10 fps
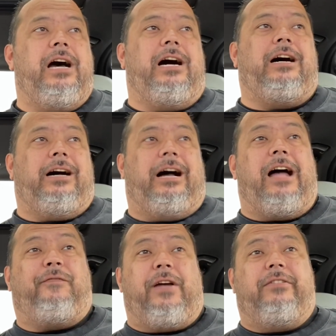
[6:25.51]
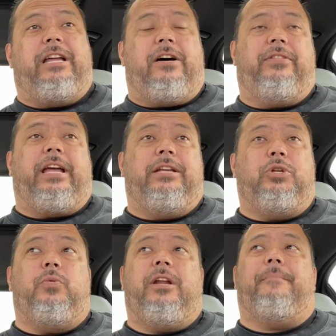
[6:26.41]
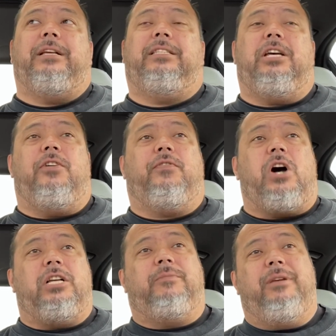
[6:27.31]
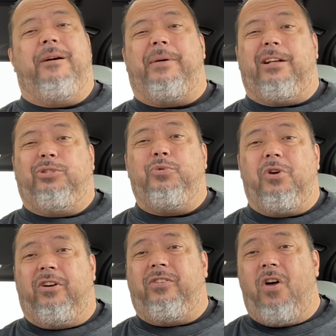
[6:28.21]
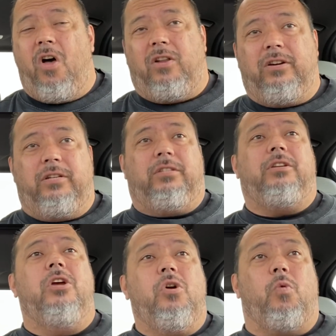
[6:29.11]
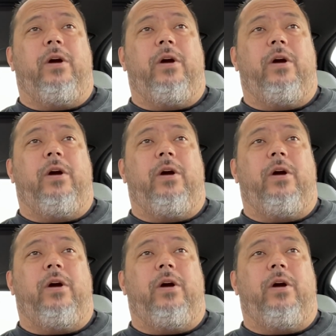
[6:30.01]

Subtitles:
I found out that doing it myself cost me about $200,